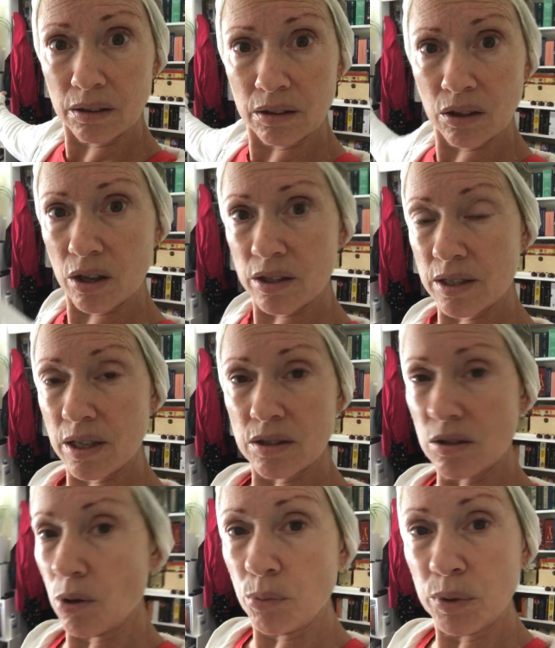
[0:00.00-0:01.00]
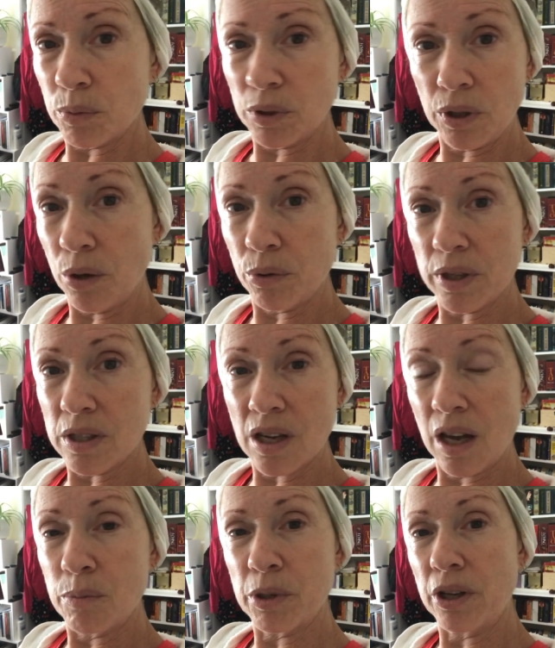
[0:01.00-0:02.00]
God says no one will know the
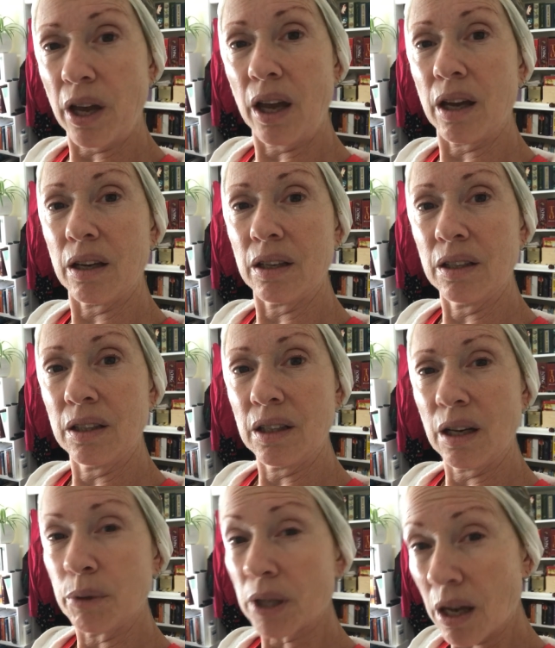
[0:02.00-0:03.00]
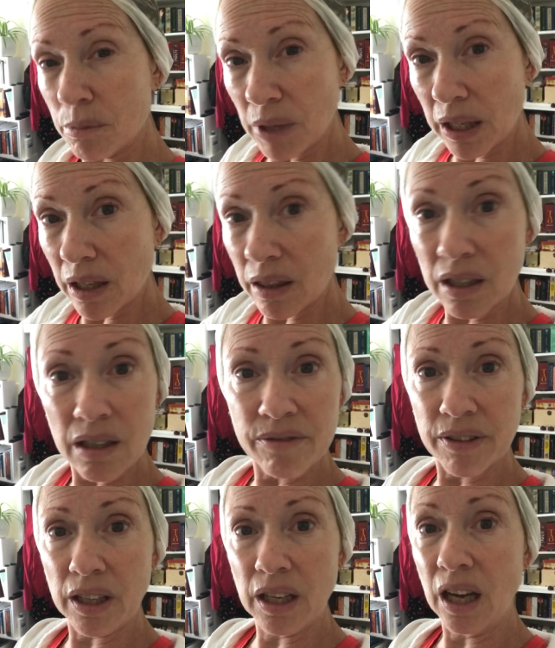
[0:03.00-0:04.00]
time or day. I will come like a
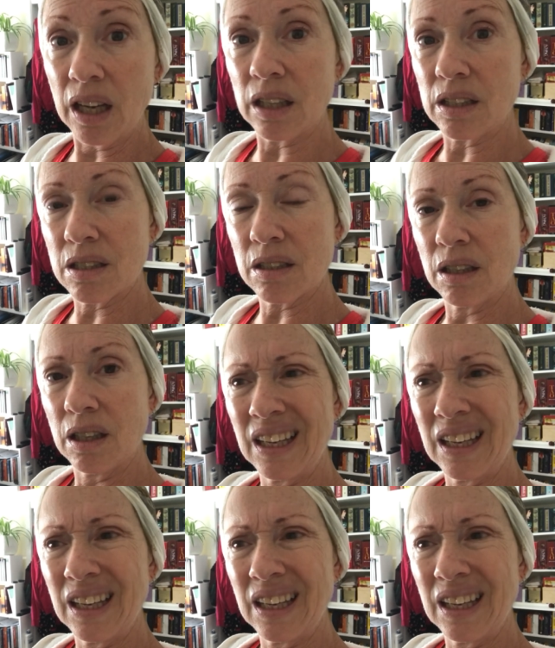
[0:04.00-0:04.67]
thief in the night.